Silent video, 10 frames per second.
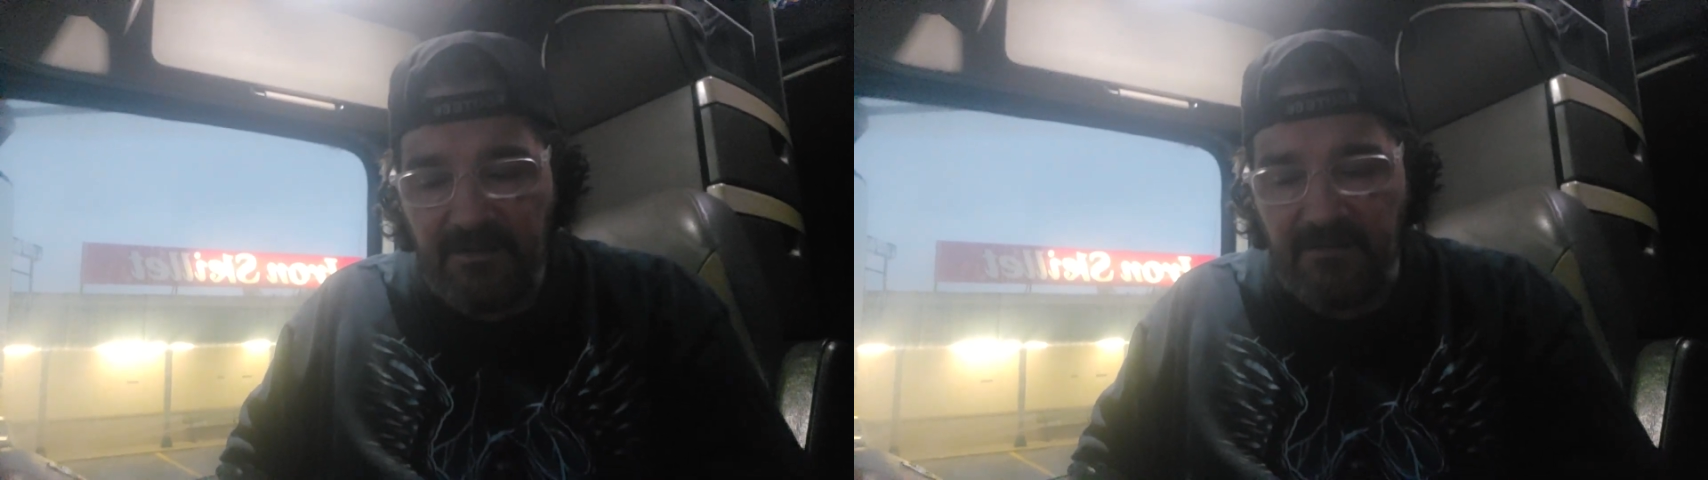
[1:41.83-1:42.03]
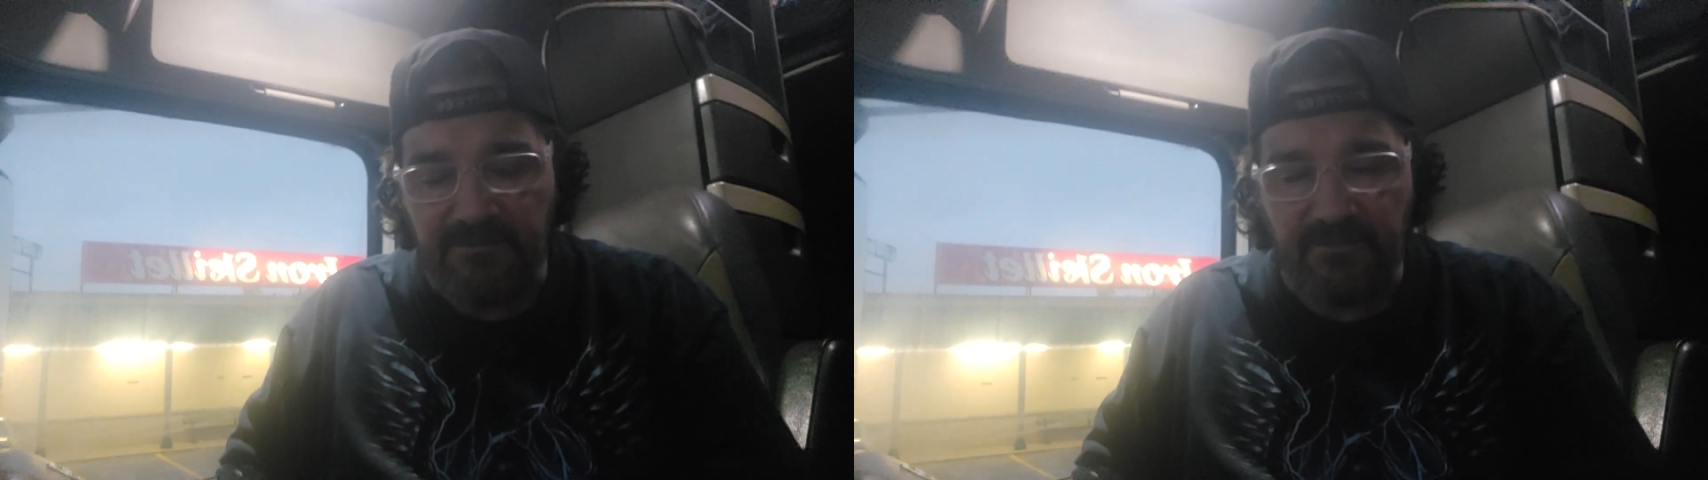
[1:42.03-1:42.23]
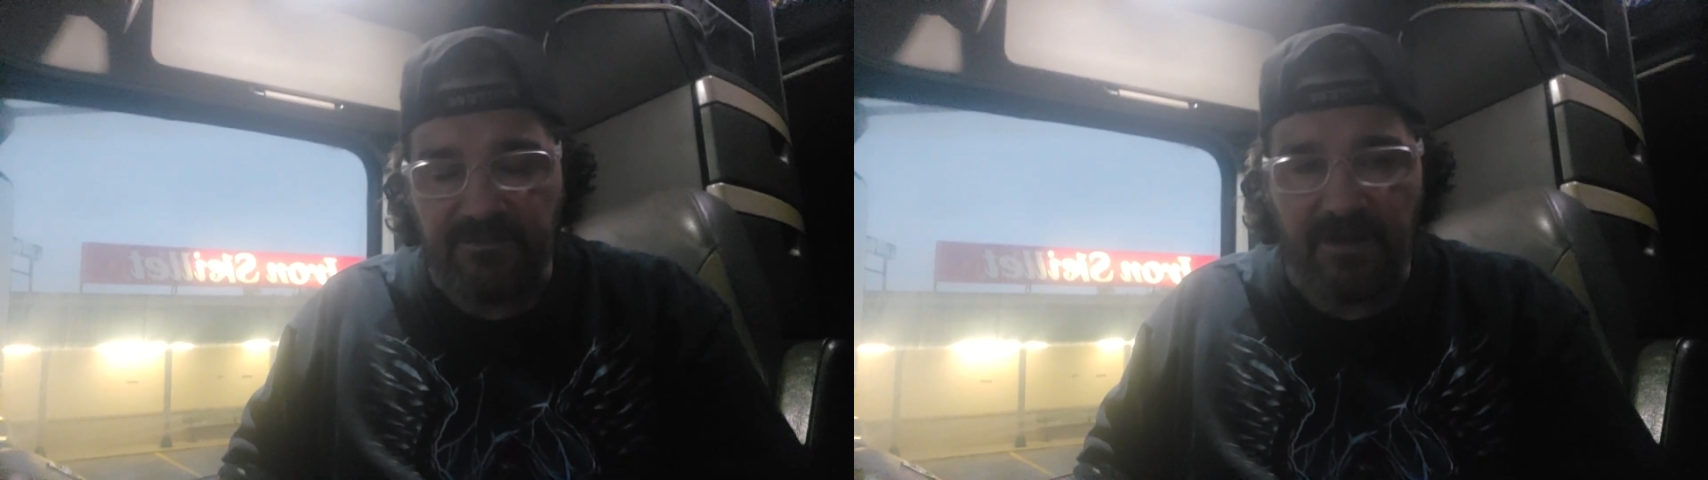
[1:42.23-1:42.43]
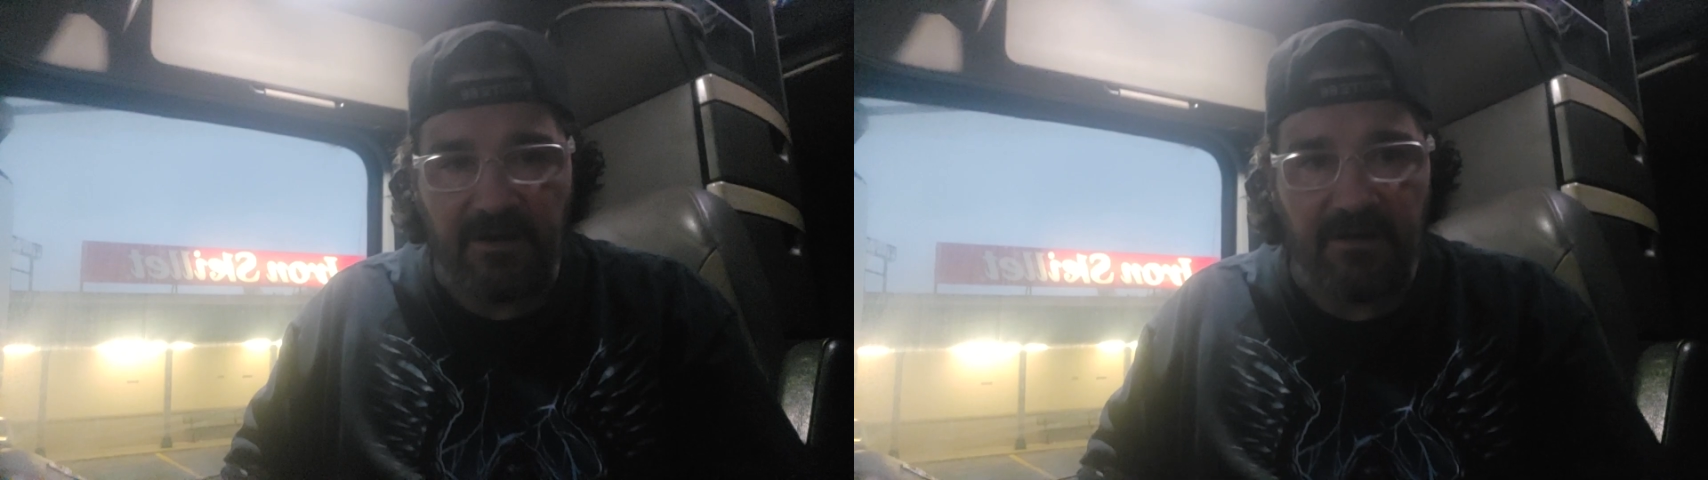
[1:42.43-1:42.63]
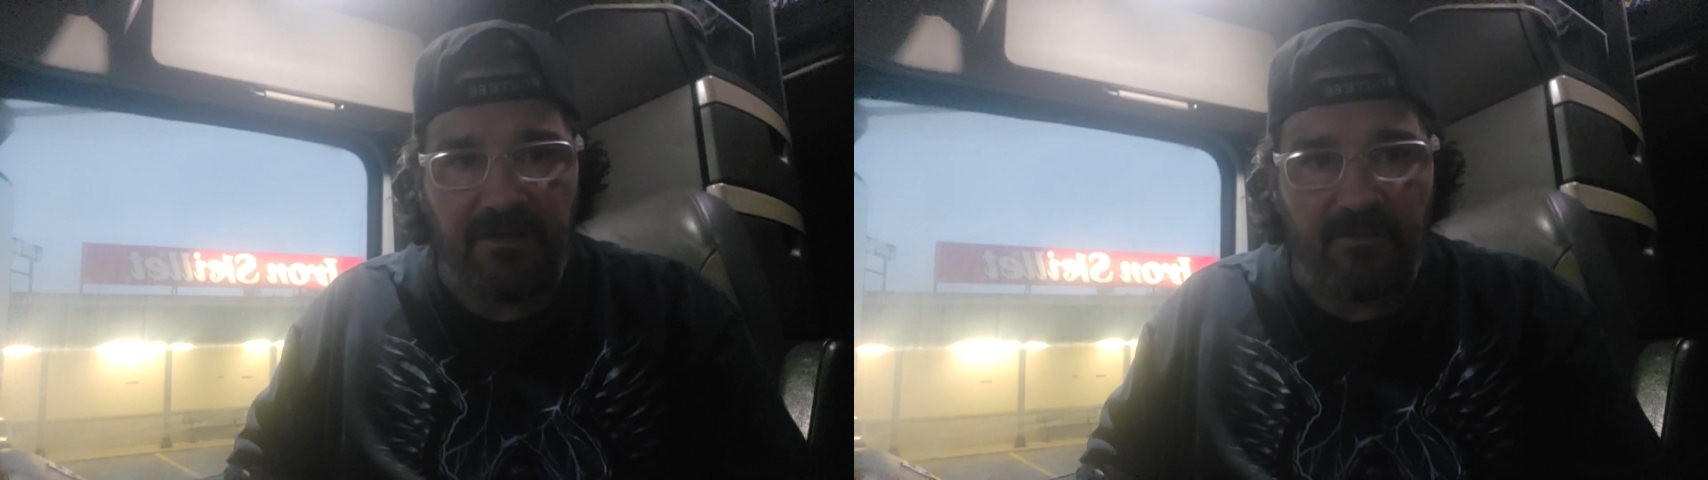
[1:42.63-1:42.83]
I'm too
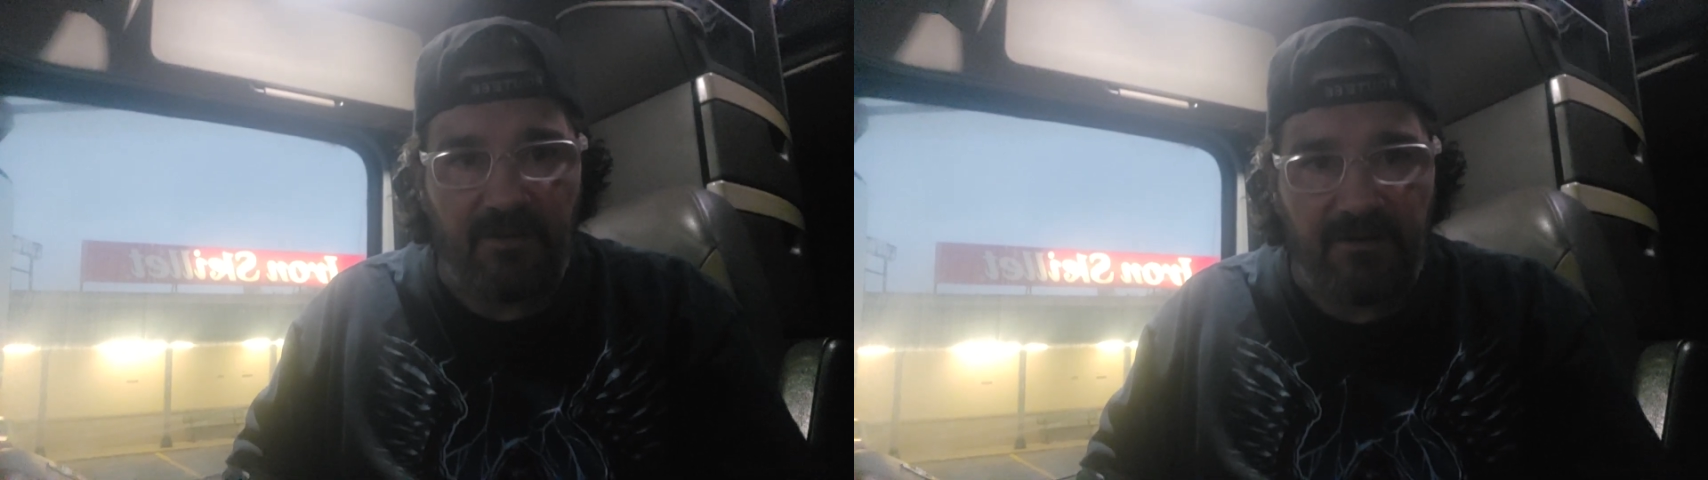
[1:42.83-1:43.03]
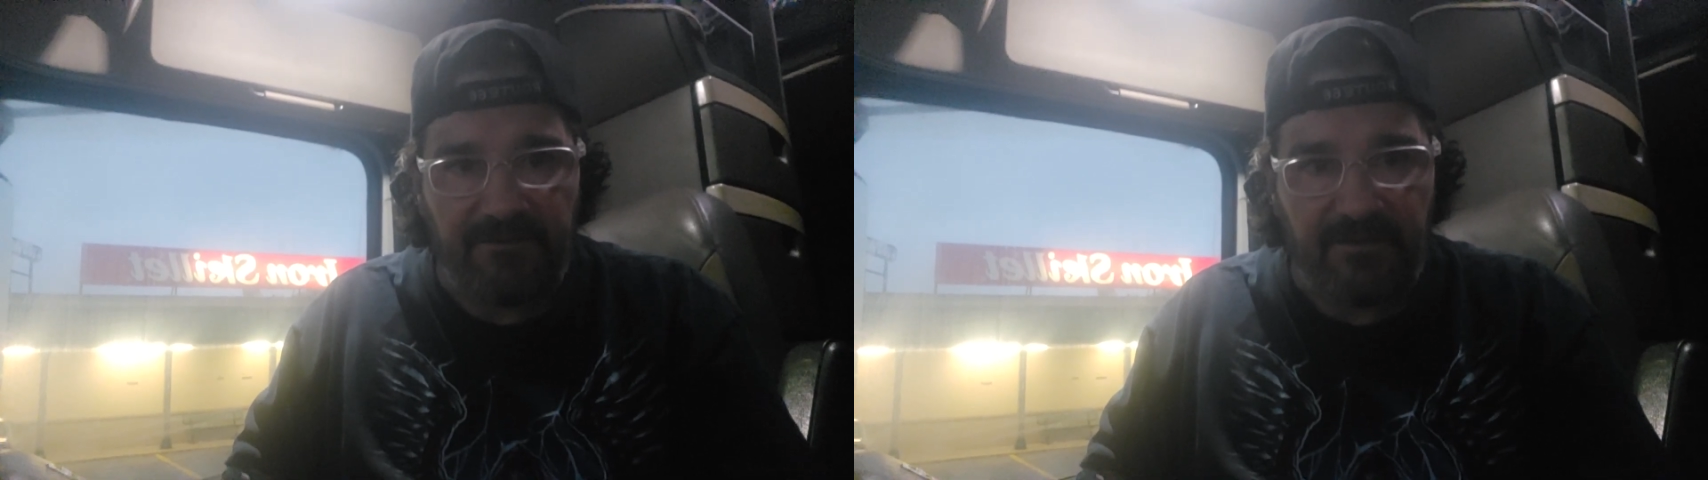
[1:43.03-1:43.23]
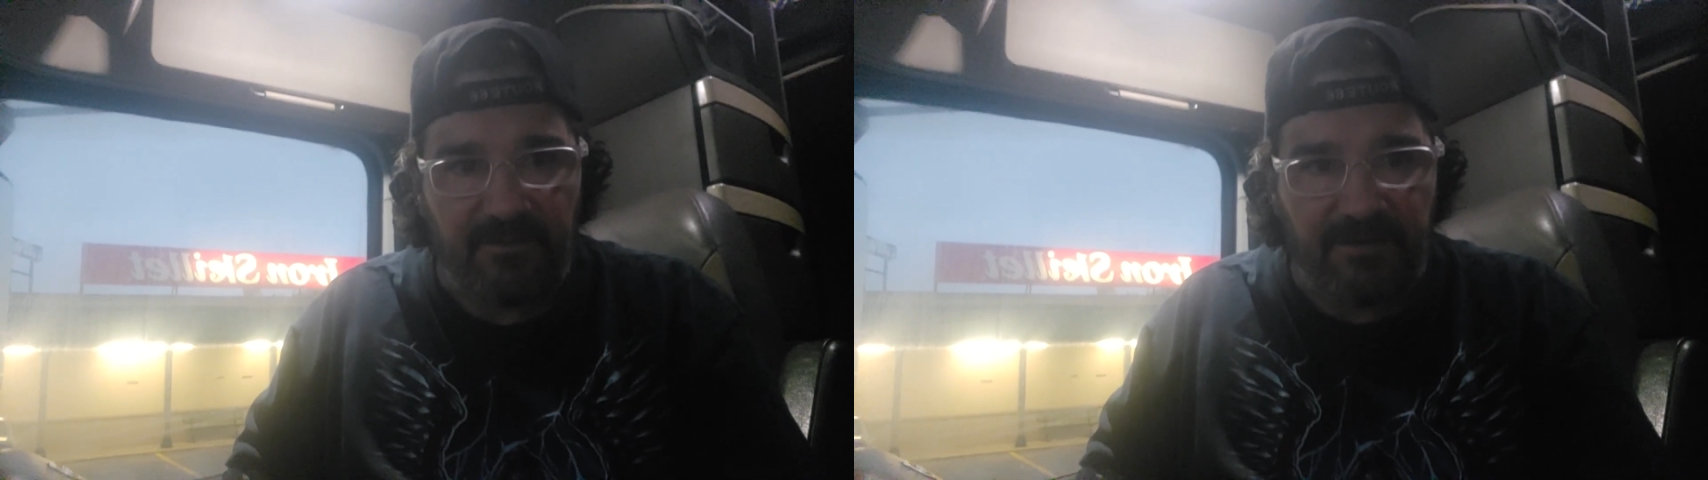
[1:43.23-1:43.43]
tired. I don't want to think